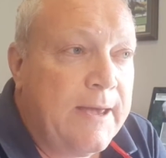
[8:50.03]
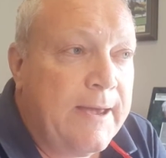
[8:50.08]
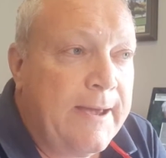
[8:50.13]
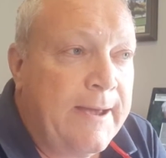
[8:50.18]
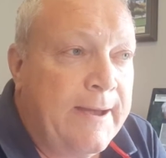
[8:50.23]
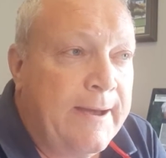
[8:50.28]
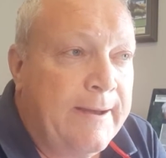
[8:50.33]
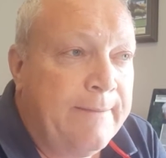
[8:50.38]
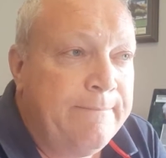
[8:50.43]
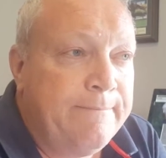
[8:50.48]

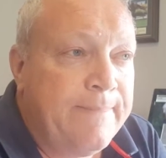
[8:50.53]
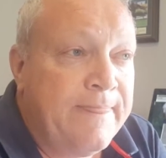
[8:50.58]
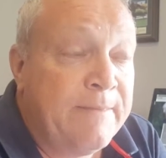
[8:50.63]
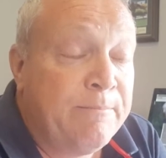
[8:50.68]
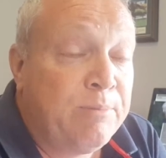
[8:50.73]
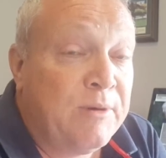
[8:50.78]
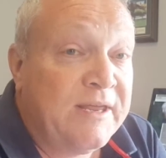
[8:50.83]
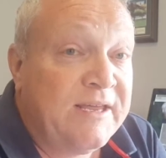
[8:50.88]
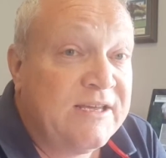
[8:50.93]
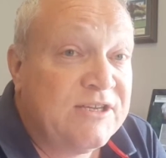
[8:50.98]
The
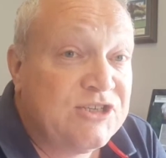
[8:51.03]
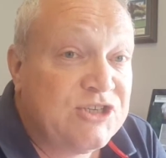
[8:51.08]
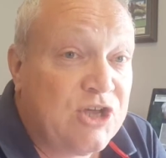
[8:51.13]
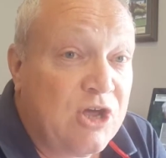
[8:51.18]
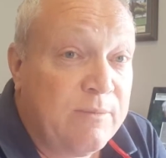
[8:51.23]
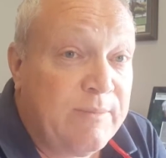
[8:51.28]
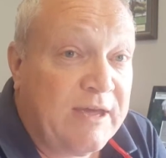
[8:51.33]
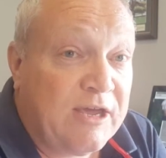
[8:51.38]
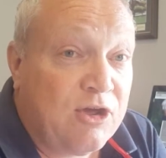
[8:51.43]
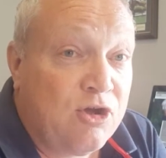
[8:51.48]
blinkers
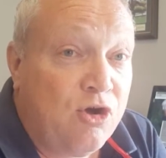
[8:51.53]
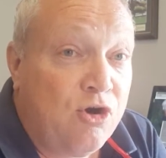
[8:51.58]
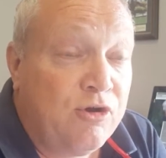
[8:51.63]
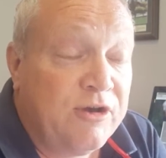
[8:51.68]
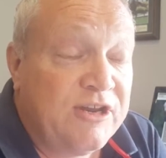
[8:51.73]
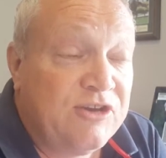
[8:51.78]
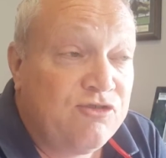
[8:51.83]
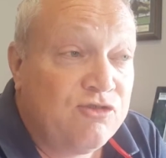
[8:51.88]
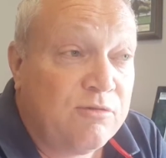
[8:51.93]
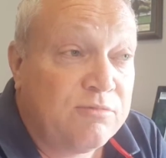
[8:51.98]
go back on.
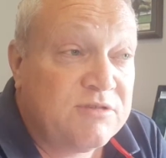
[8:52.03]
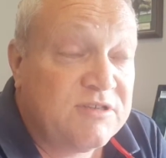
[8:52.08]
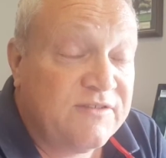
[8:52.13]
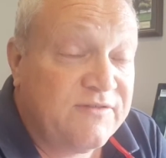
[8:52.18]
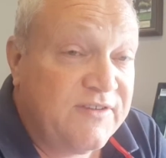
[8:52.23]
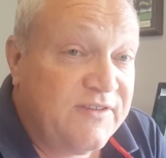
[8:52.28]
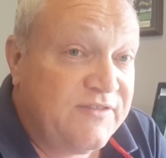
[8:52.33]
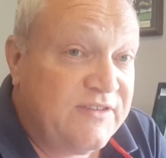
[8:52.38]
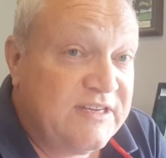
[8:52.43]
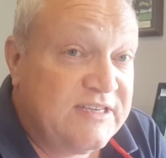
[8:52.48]
He drops to
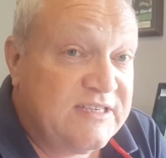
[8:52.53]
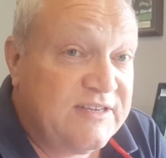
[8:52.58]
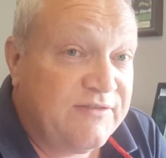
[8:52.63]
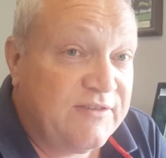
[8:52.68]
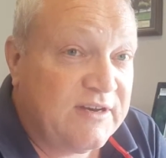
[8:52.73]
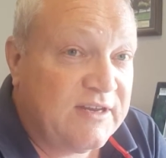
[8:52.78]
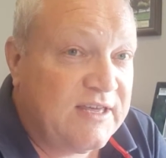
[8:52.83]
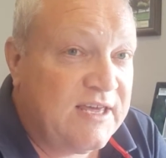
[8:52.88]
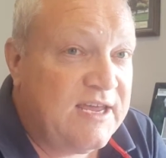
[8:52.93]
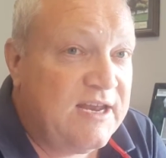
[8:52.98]

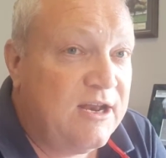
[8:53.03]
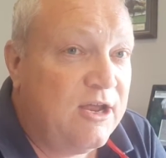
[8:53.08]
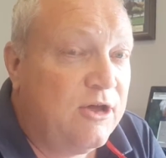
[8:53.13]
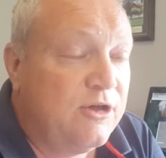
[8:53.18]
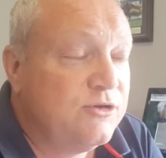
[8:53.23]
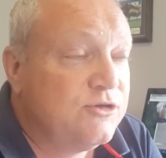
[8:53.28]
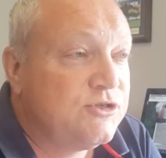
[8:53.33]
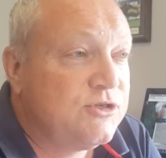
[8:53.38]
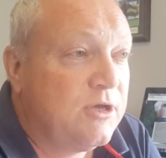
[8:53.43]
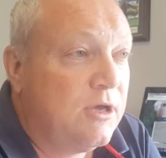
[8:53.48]
57
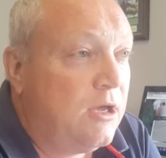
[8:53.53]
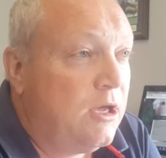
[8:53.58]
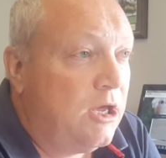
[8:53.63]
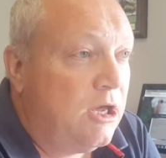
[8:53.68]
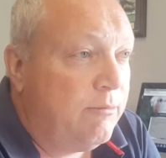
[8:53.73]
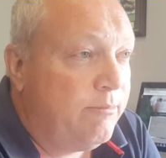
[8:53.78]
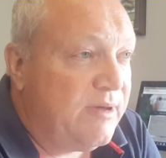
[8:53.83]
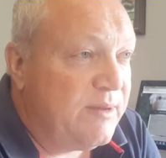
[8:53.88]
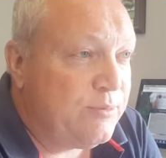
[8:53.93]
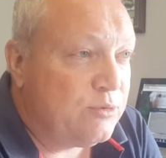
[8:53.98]
kilos.
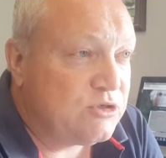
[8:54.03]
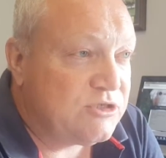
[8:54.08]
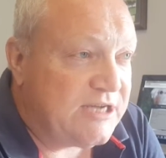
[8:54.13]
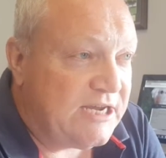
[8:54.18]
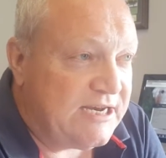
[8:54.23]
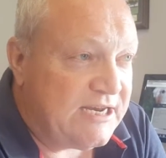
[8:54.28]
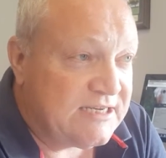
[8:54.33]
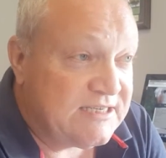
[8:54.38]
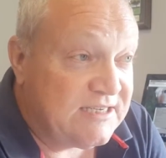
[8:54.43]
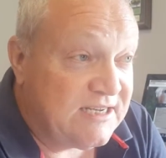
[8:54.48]
People say
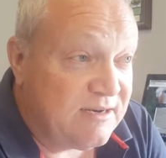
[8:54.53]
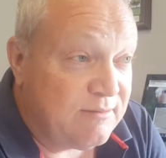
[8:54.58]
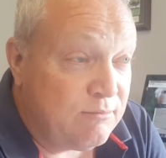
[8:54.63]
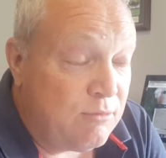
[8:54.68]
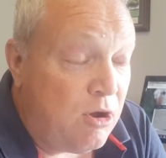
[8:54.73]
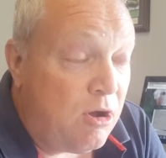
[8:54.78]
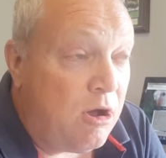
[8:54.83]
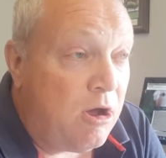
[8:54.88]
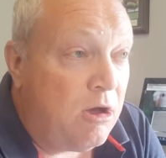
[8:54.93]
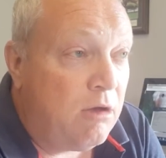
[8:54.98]
he doesn't get a
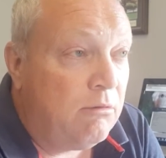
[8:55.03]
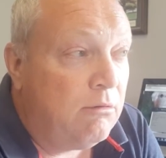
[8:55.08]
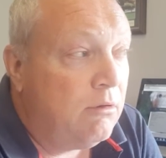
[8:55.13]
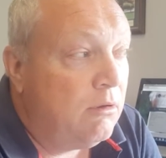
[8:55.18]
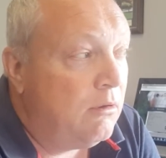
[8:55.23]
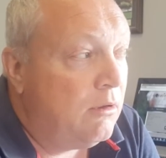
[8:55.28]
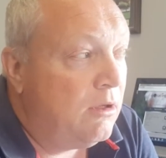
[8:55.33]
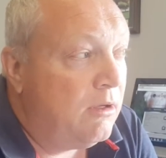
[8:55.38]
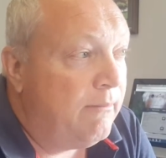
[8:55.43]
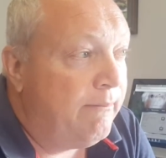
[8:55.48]

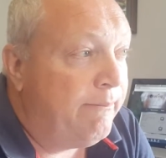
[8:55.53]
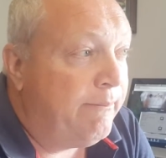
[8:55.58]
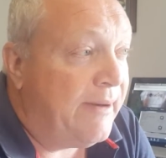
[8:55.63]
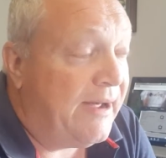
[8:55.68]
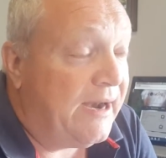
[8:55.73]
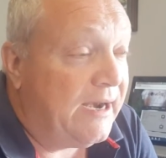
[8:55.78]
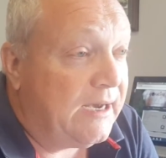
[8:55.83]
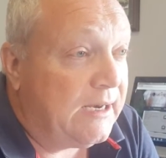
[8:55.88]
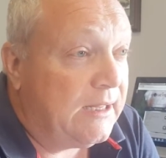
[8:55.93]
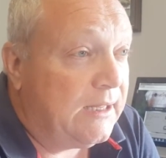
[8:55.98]
mile,
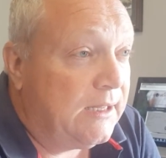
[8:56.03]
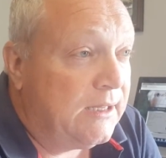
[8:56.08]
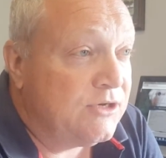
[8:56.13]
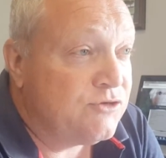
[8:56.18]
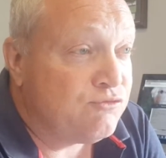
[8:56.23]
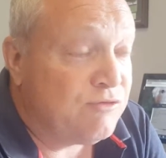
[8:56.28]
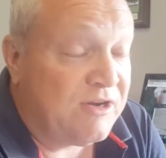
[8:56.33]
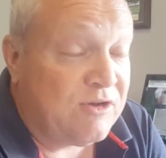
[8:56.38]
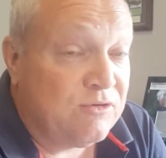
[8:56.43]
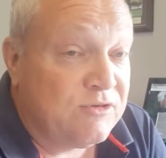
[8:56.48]
but his
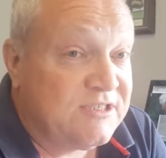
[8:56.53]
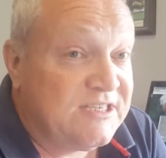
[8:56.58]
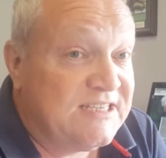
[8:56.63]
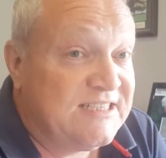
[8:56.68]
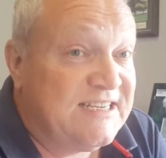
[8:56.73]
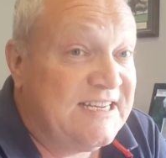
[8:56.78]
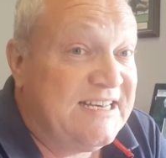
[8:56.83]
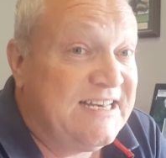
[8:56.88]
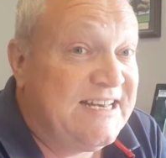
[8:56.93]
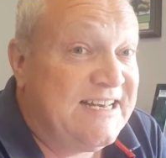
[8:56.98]
record says
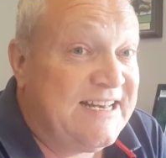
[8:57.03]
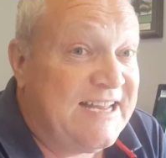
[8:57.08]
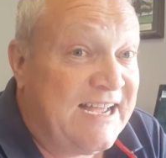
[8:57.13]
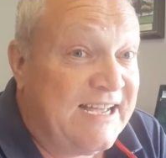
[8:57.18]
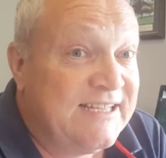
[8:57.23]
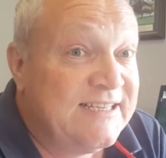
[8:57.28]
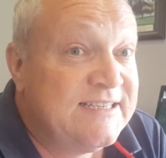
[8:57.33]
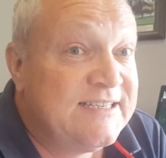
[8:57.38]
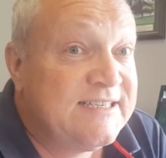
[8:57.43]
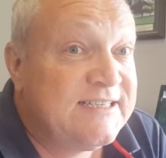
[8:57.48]
he
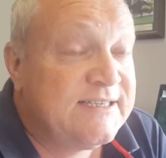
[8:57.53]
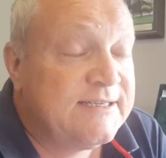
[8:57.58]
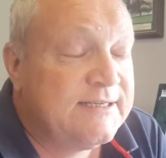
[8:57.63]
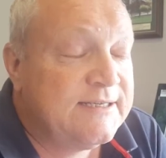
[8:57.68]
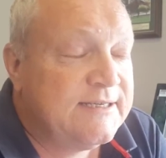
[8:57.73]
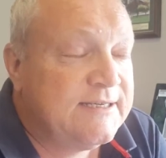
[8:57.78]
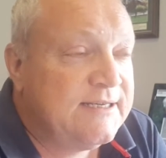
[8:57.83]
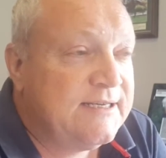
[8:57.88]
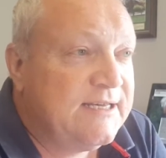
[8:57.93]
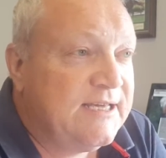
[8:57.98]
does.
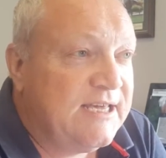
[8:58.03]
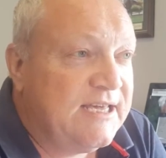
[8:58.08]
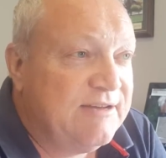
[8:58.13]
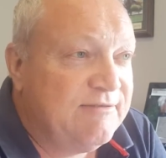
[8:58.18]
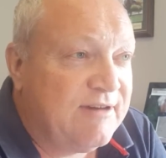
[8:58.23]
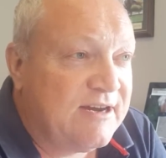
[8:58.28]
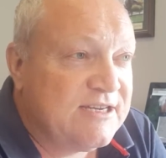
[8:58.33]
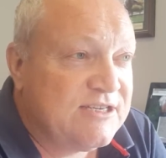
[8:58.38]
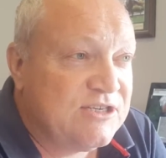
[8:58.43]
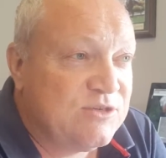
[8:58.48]
He
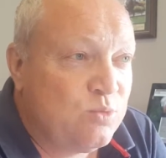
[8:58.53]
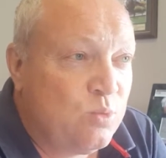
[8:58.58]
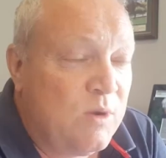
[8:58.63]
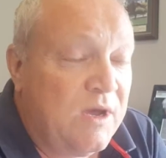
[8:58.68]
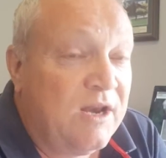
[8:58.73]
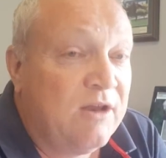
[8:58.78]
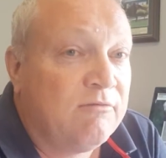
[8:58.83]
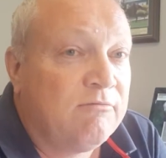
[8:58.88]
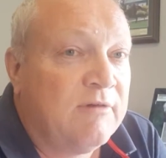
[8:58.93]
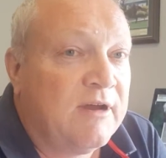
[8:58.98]
races
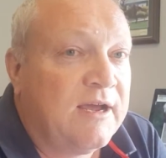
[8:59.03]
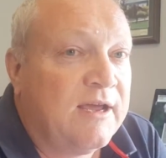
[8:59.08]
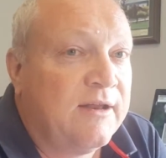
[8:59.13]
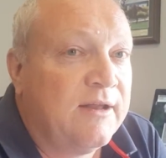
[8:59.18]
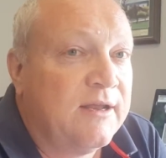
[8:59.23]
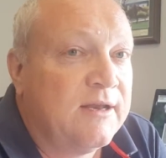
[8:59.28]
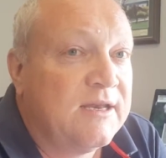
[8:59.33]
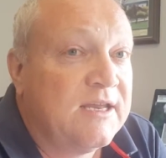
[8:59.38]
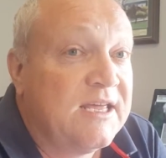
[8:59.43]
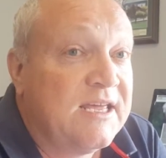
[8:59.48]
well at
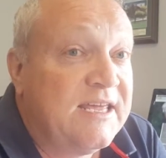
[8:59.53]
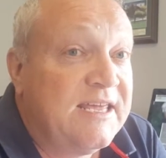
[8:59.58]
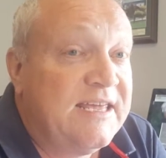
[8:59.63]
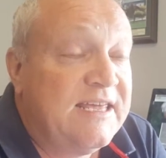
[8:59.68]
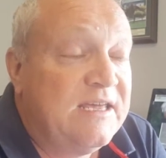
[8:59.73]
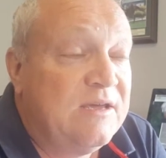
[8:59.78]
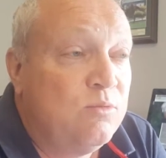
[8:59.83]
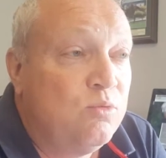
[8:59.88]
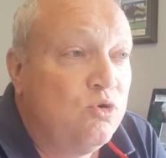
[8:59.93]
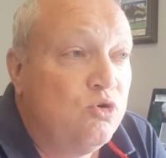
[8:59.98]
Riccarton.
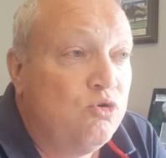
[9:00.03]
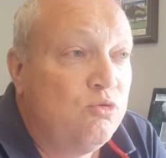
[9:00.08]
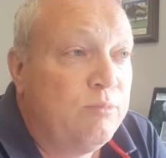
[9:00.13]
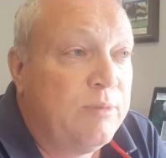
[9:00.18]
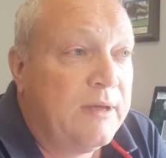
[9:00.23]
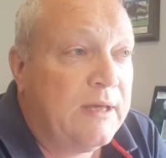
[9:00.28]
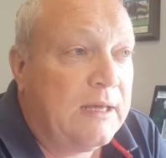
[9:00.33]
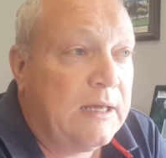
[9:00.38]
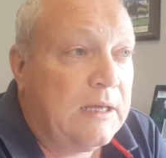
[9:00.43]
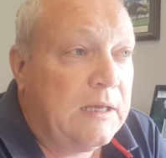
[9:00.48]
He will
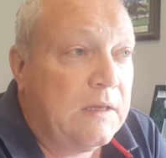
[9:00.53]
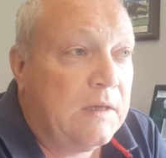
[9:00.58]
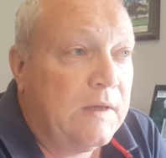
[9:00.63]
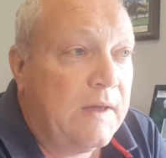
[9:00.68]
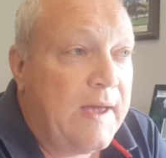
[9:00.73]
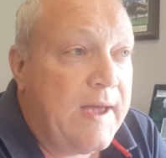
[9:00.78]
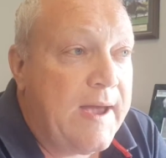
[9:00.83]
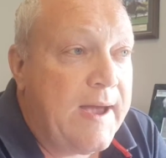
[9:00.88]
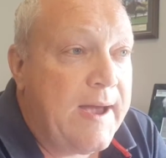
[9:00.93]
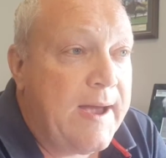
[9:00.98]
be
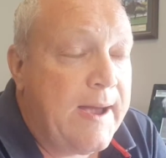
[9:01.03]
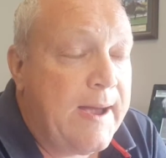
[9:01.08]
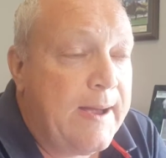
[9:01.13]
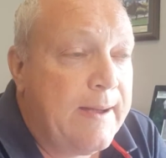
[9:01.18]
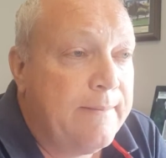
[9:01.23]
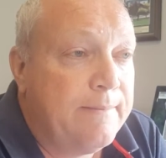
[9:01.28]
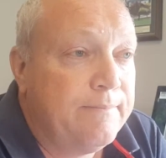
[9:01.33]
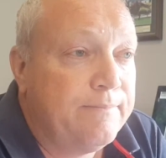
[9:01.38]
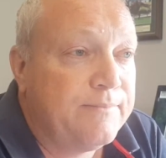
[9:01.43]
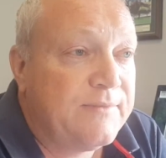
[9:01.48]

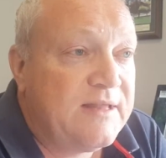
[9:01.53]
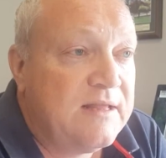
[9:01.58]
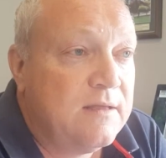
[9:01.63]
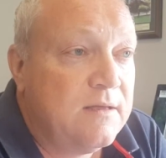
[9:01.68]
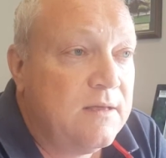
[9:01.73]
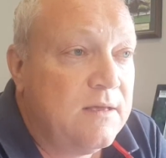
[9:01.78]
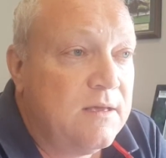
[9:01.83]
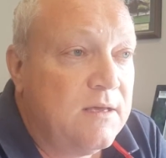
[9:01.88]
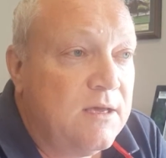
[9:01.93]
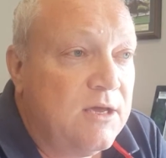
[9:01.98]

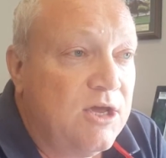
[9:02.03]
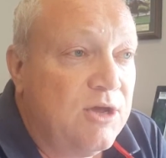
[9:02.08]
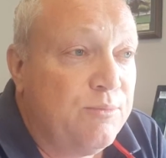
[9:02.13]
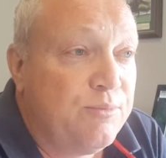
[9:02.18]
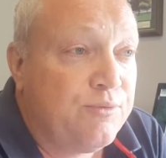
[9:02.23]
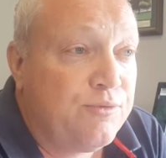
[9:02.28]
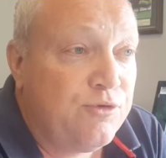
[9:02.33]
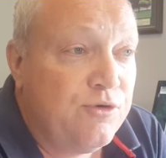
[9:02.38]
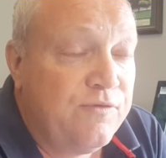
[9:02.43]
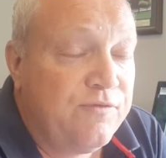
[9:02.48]

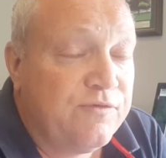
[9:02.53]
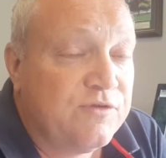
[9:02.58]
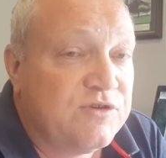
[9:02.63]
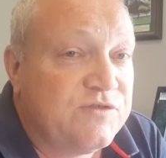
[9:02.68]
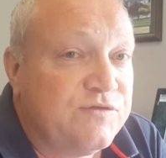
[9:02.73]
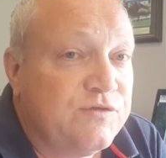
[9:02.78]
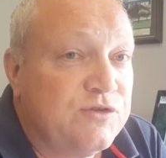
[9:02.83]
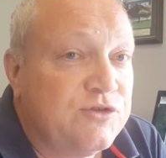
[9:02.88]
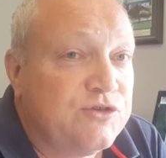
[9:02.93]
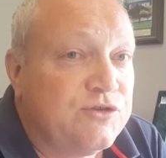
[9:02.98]
improved for his
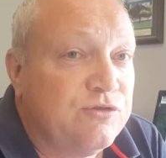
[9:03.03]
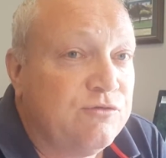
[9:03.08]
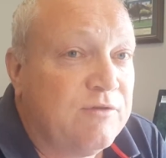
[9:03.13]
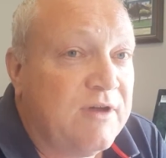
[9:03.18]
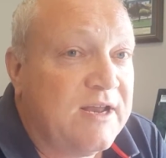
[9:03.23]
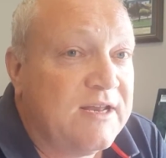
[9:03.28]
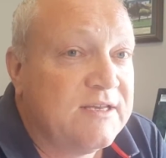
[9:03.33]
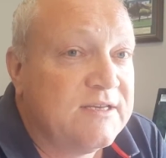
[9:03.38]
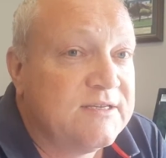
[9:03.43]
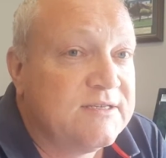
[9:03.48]
first 2
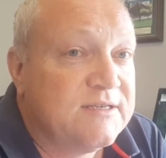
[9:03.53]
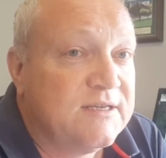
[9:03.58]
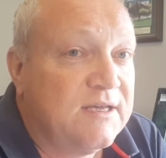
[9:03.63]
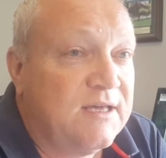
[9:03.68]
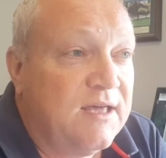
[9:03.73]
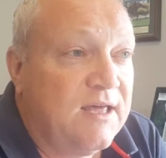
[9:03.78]
runs.